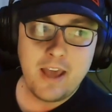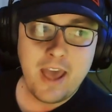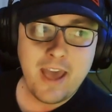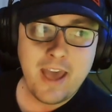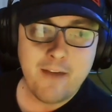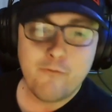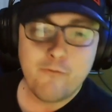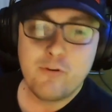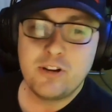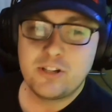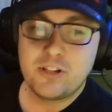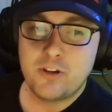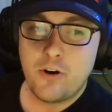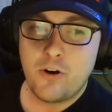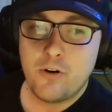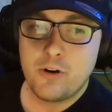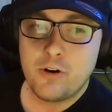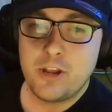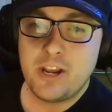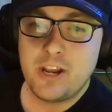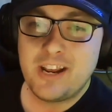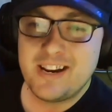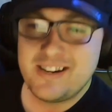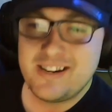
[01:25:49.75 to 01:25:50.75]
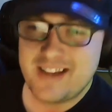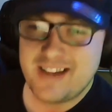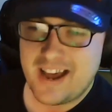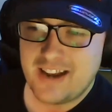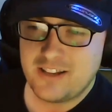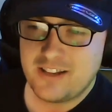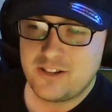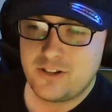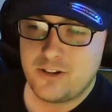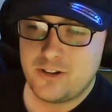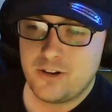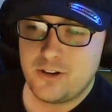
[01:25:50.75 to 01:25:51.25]
every song you can
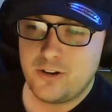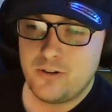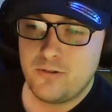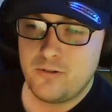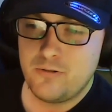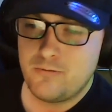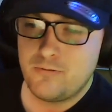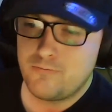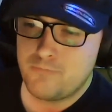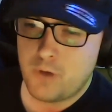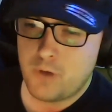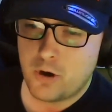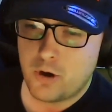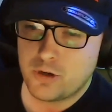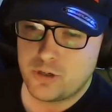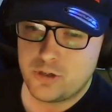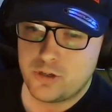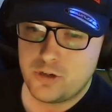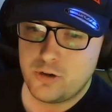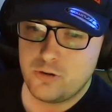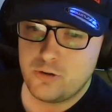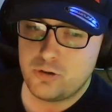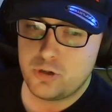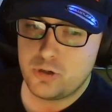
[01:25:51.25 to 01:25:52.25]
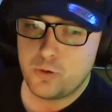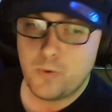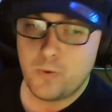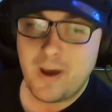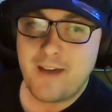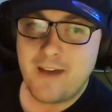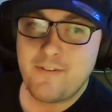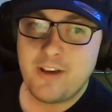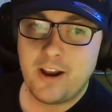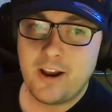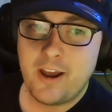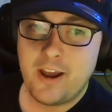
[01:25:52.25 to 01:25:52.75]
dance to, mosh to, do
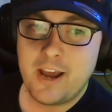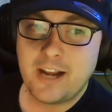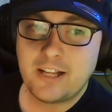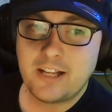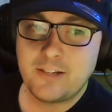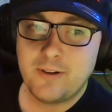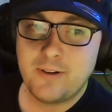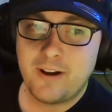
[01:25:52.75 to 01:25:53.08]
whatever you like to.